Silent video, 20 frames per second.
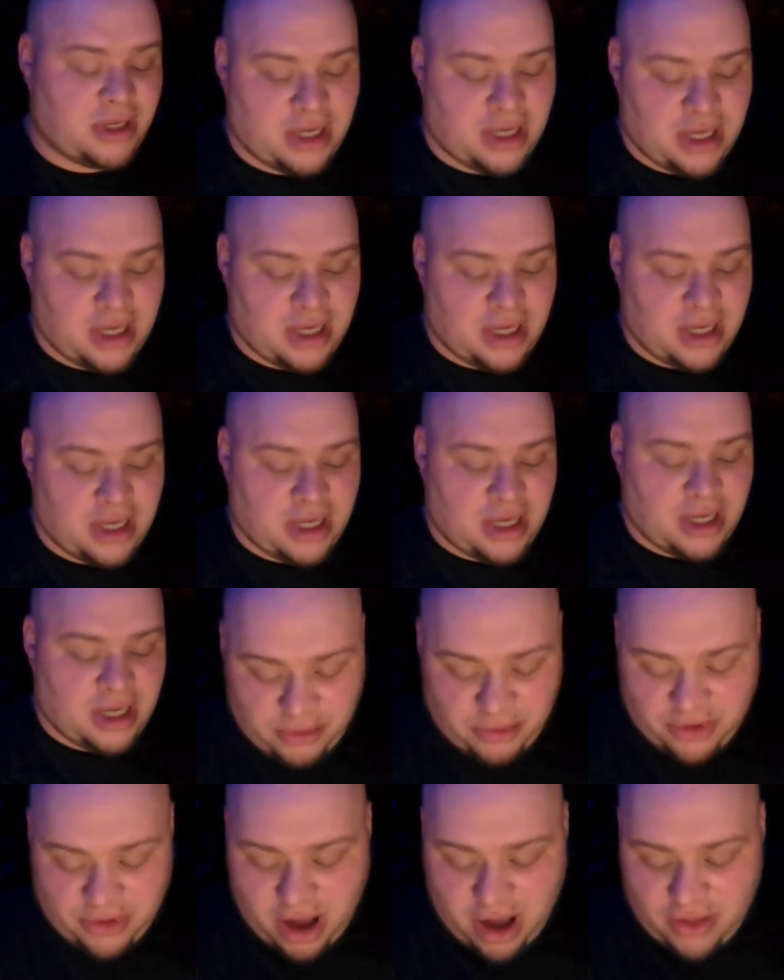And with all
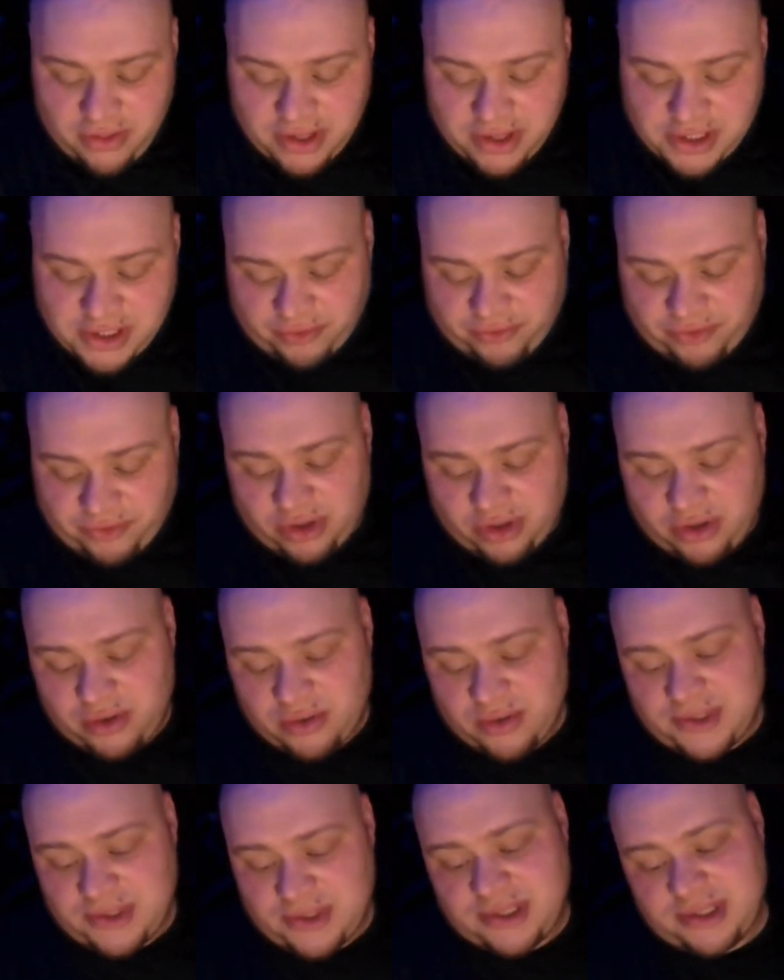these
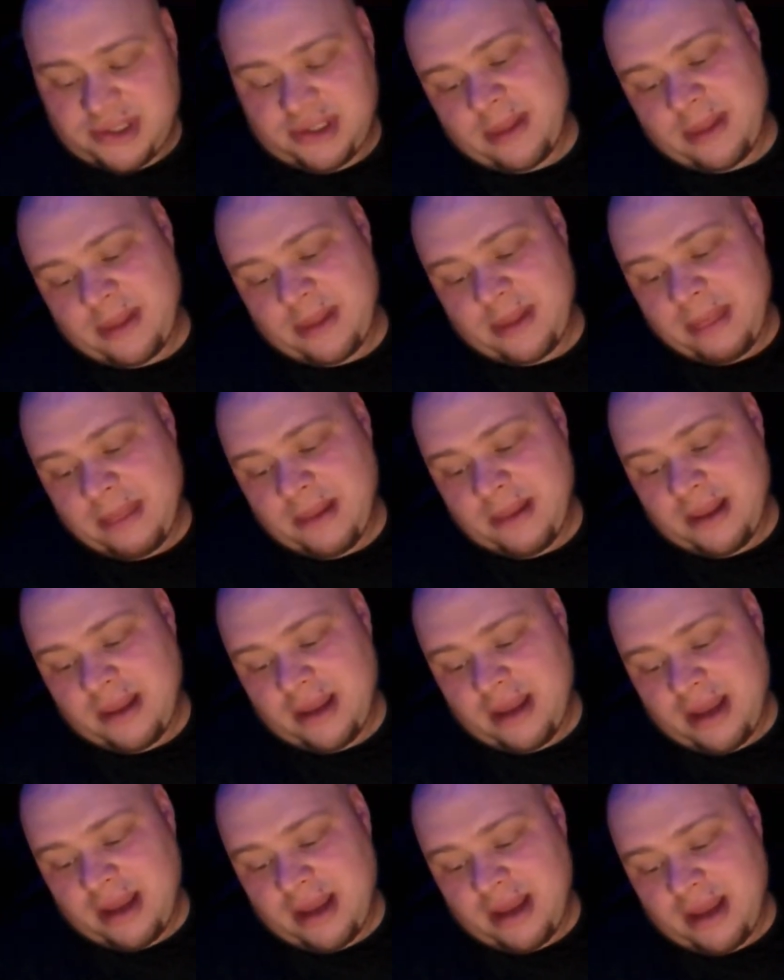reviews,
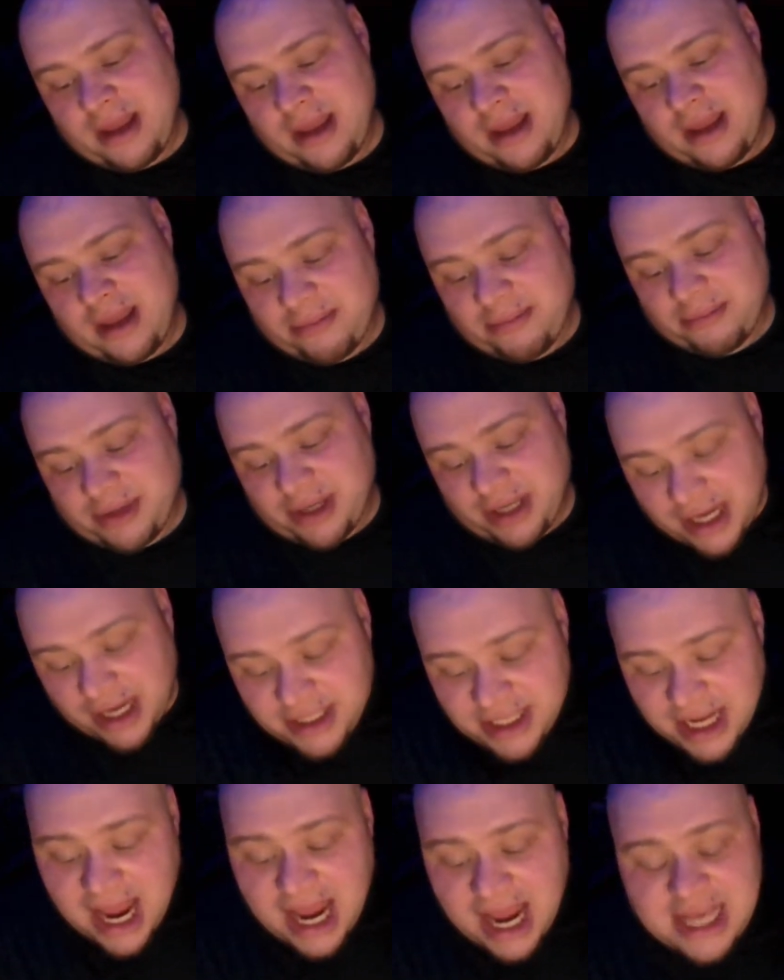I'm gonna tase
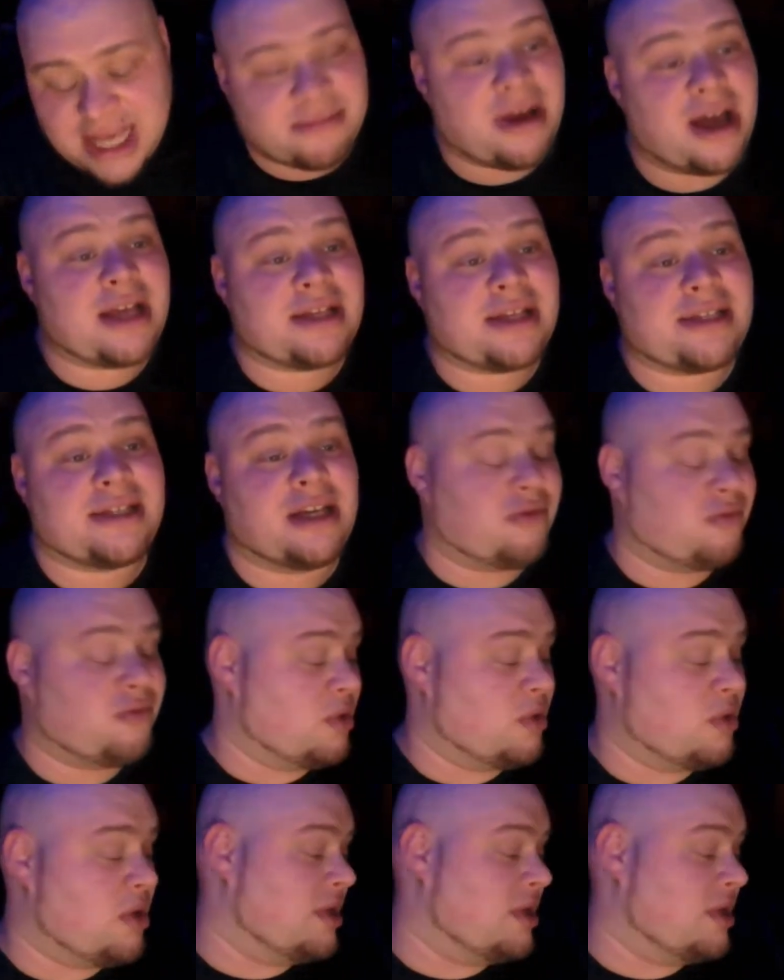myself with it.